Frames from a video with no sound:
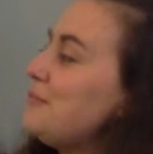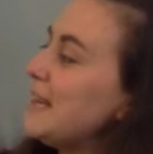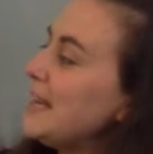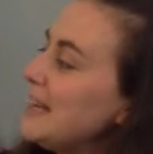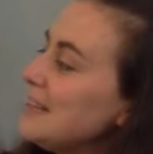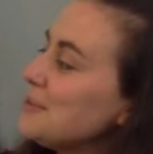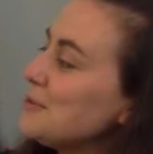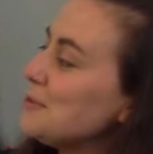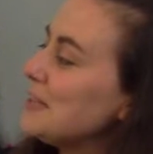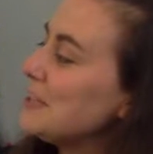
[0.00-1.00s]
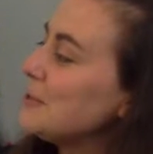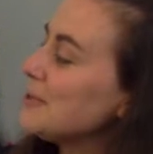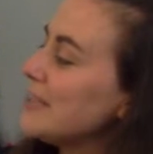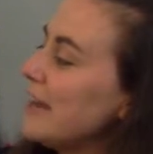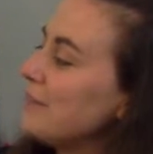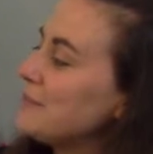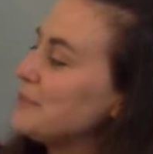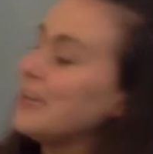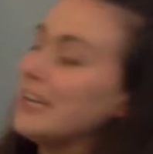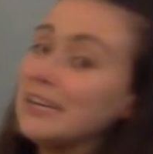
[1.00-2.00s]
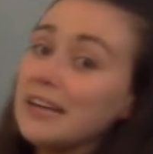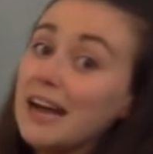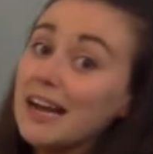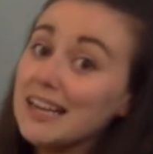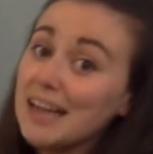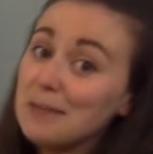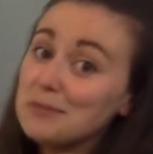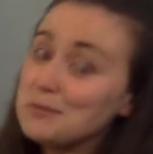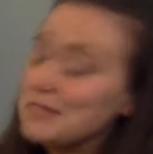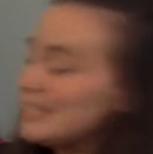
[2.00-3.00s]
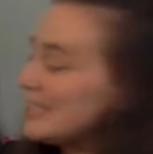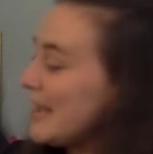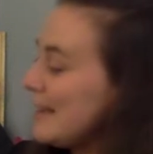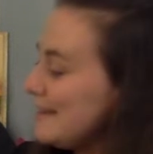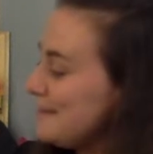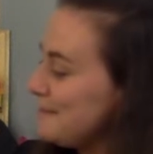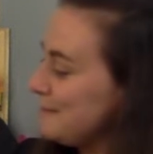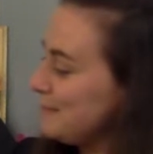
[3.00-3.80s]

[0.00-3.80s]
Fear has always looked after me and kept me safe.